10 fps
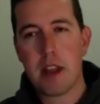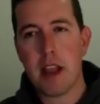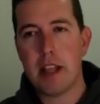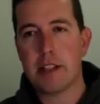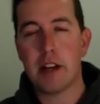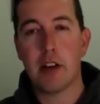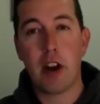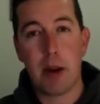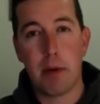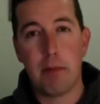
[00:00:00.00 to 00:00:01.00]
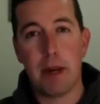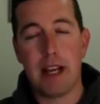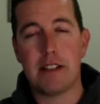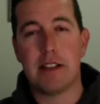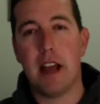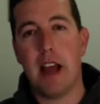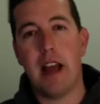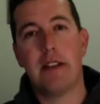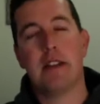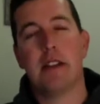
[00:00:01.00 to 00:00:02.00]
it's an incredible place,
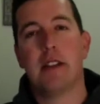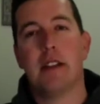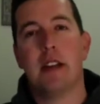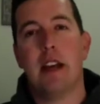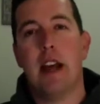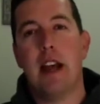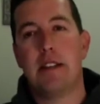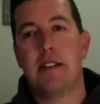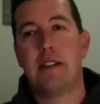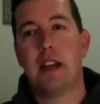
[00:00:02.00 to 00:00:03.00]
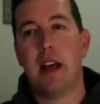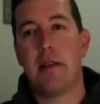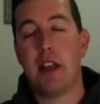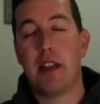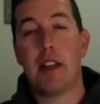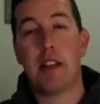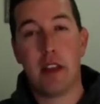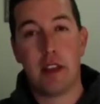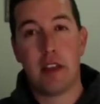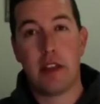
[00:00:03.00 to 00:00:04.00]
and it's I think
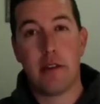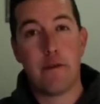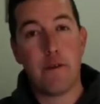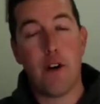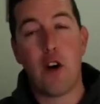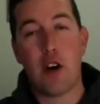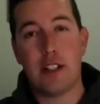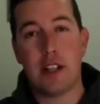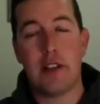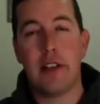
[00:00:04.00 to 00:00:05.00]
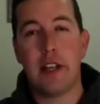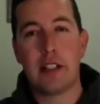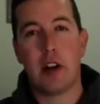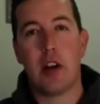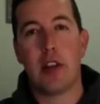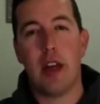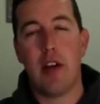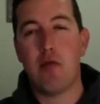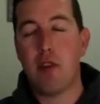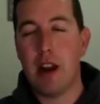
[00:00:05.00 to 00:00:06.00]
the forests and things that are
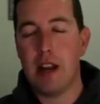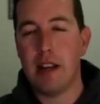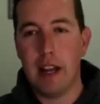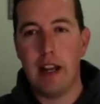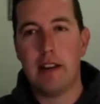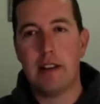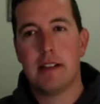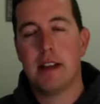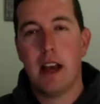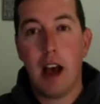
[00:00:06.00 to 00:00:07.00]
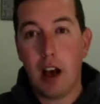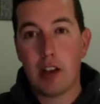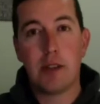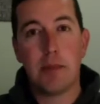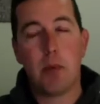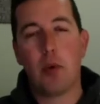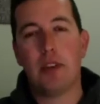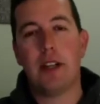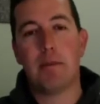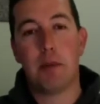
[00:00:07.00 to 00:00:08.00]
there really need our support
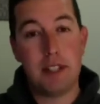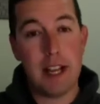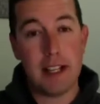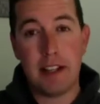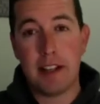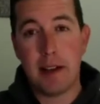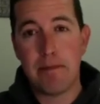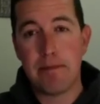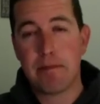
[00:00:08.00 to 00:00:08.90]
in protecting them,